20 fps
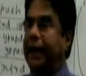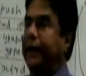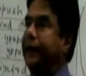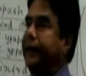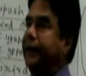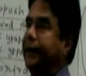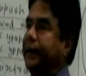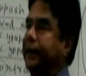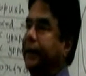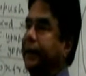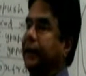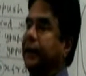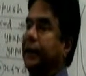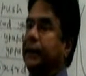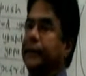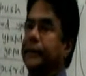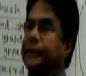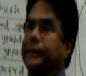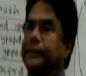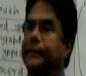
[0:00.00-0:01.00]
And
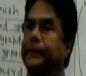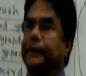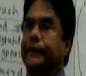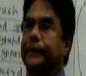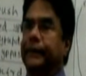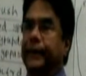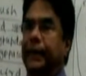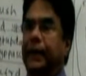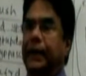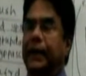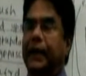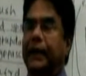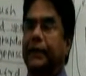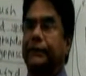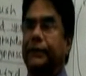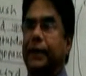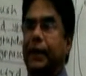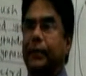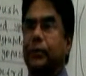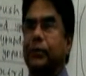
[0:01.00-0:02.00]

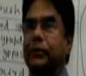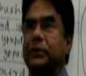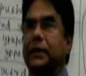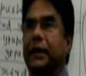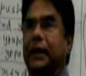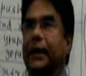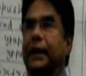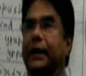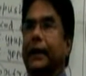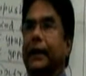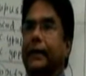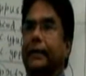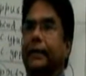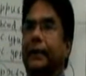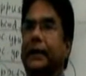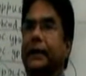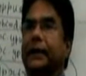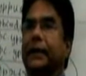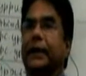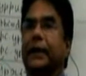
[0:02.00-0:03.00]
if suppose a
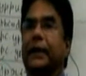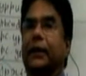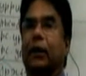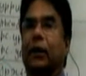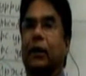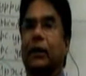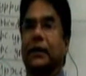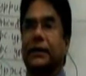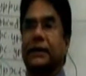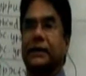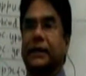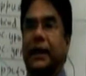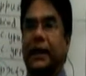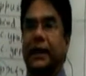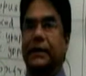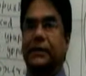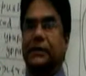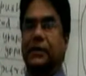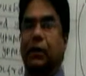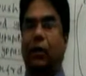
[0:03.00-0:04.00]
particular record is
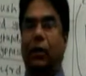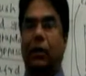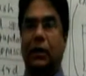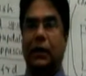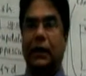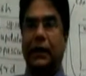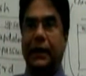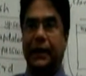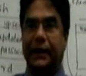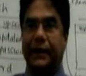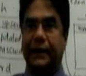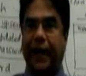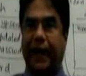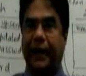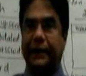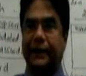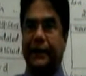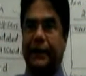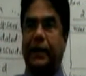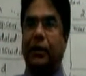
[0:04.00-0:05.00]
changed, only
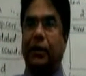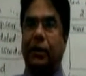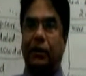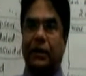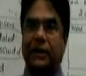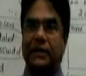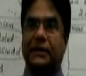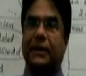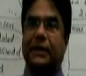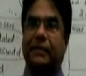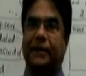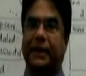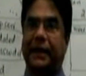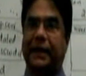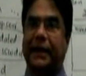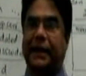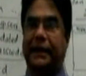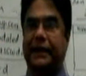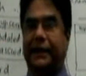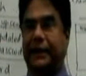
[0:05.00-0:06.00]
that record is
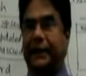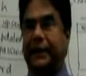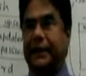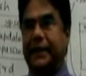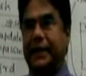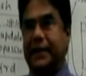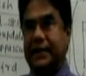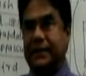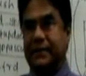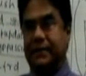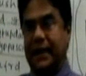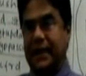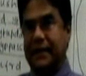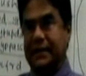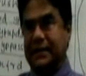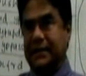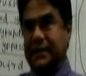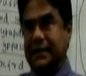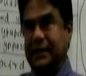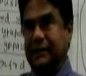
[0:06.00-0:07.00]
replicated in NIS
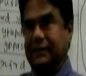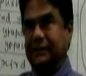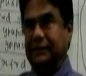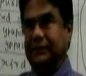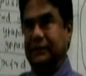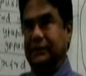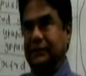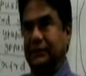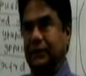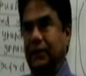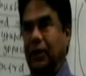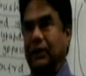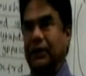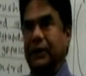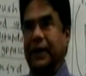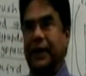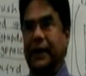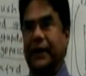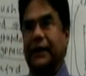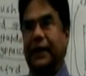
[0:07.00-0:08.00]
Plus,
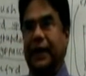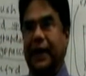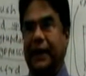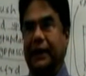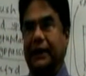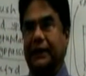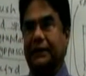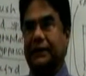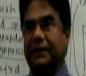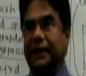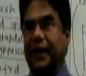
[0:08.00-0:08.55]
not the entire